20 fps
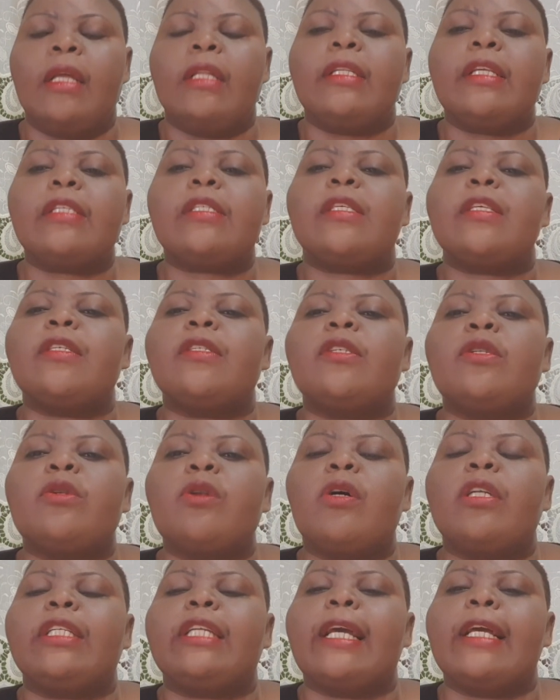This is
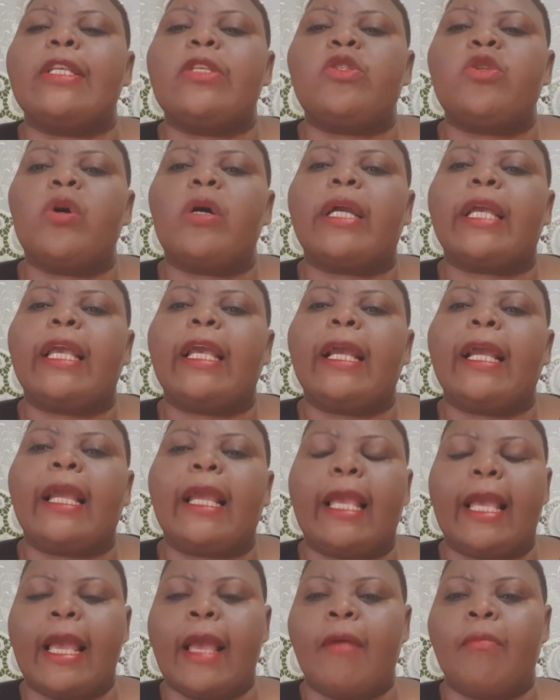not a
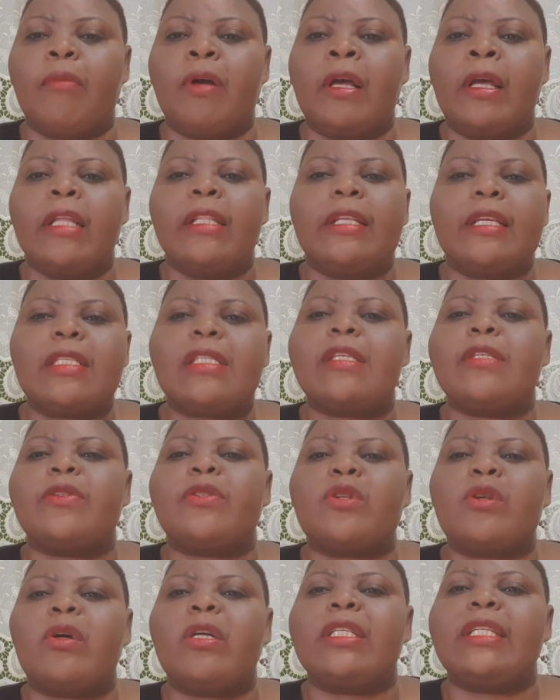joking game. This
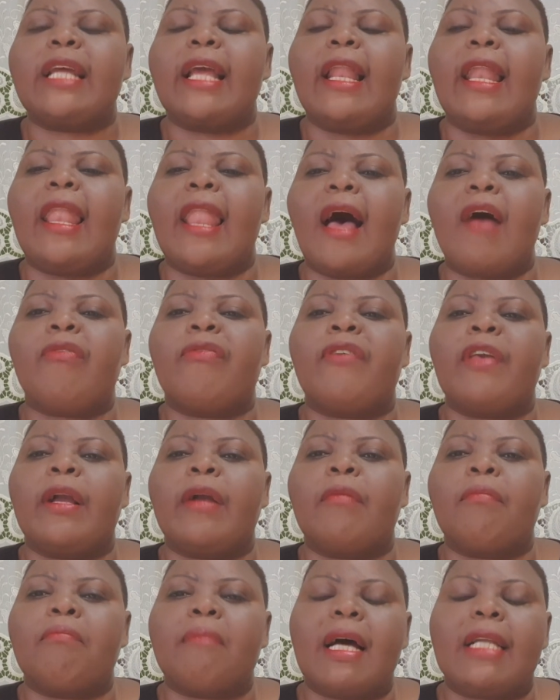is not a
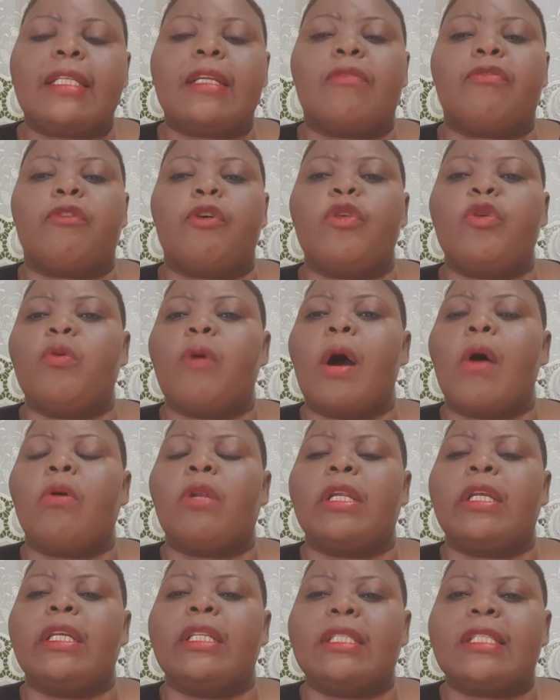laughing matter. For you are
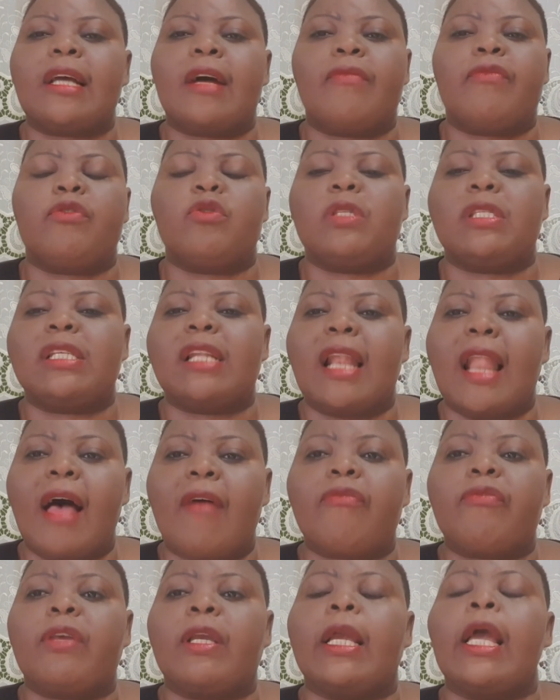on interviews
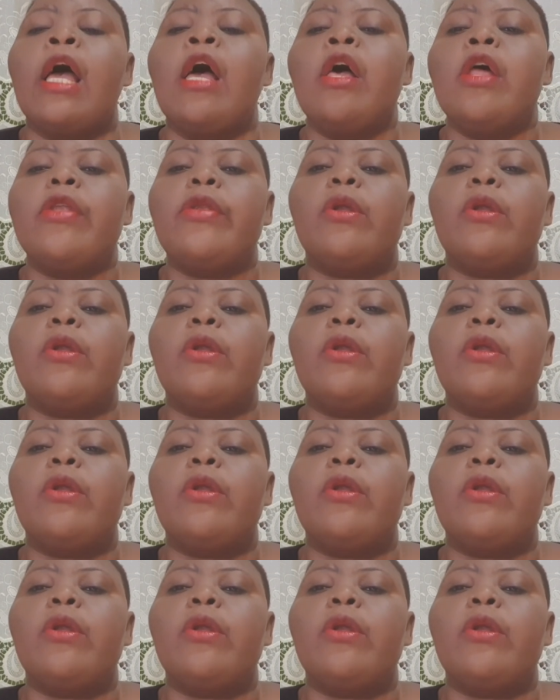laughing.